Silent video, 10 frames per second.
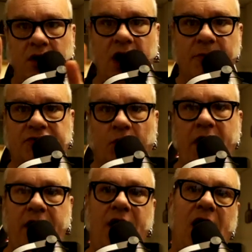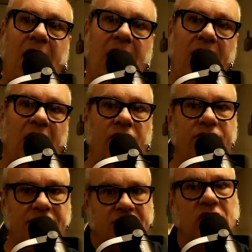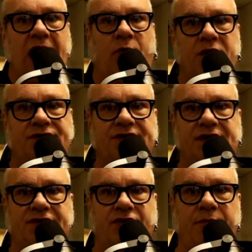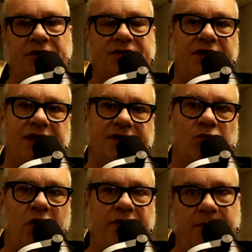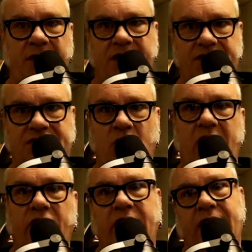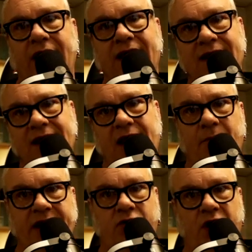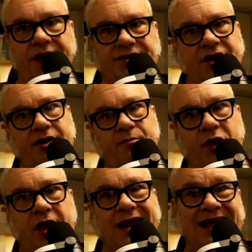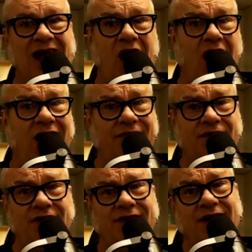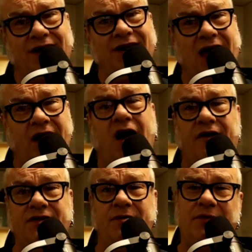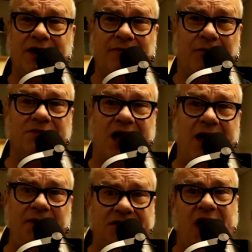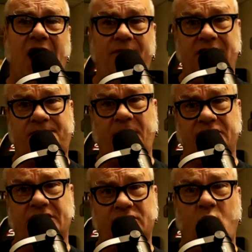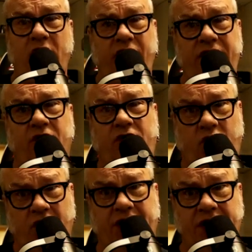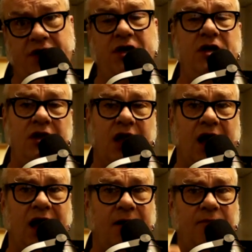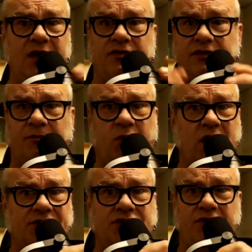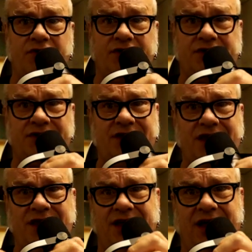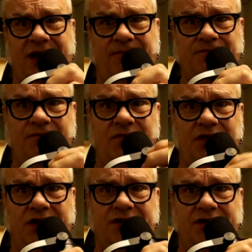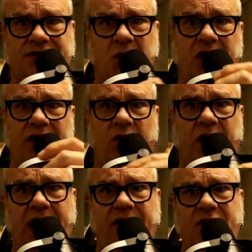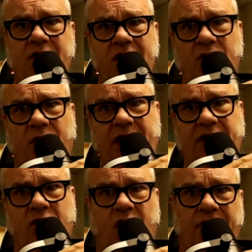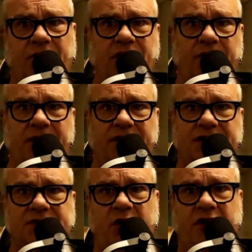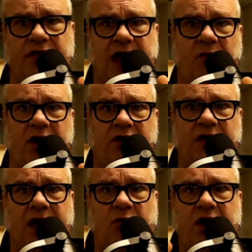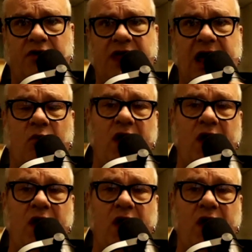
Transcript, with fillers: Number three, uh, there's a lot of reasons that attribute to this, one of them being swelling and migration, but often, or not often, but from time to time, these piercings will heal crooked. Um, either the pressure, the, the uh, The, the swelling or what have you will make it go off a little bit this way or that way or that way or that